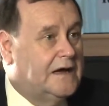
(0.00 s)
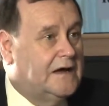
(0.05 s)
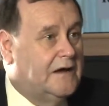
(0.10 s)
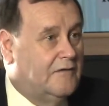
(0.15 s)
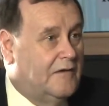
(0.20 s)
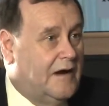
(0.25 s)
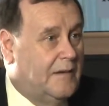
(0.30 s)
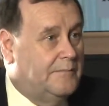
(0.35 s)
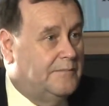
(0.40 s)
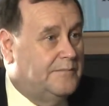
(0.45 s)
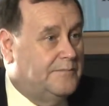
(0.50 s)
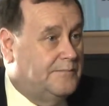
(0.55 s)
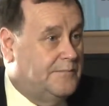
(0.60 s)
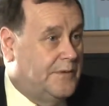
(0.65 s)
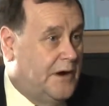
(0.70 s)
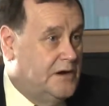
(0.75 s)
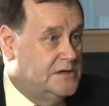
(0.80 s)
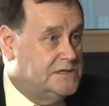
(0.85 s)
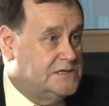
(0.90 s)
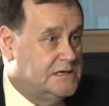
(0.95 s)
corrupt
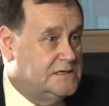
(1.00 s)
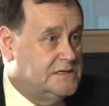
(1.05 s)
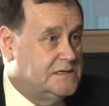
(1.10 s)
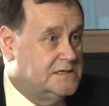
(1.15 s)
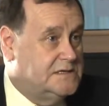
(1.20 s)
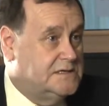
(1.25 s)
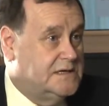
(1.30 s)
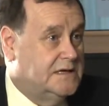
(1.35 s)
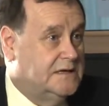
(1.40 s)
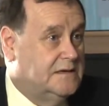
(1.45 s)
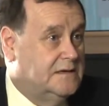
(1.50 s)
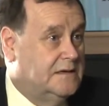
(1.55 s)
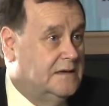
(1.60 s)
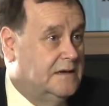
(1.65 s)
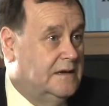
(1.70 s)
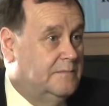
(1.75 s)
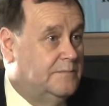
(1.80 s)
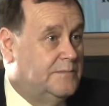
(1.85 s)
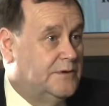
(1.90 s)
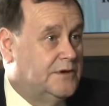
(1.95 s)
processes
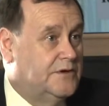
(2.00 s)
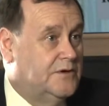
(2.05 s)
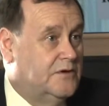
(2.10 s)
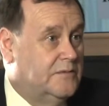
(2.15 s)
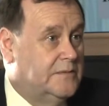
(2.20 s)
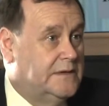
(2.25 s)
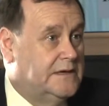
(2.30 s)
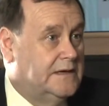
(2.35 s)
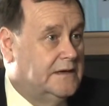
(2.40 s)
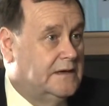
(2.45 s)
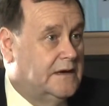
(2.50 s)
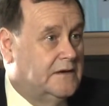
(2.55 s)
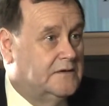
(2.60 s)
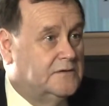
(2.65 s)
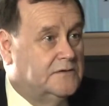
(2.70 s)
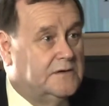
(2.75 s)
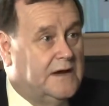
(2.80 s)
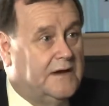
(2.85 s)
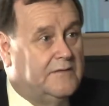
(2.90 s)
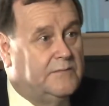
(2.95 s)
in procurement in
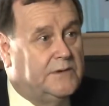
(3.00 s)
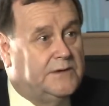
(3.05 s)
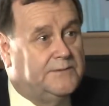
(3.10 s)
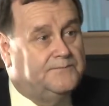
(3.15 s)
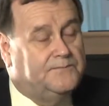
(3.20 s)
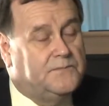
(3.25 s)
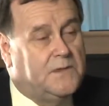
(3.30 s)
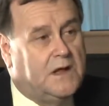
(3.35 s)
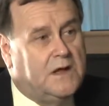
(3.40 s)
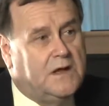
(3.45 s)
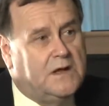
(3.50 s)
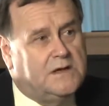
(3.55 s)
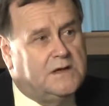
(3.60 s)
local government.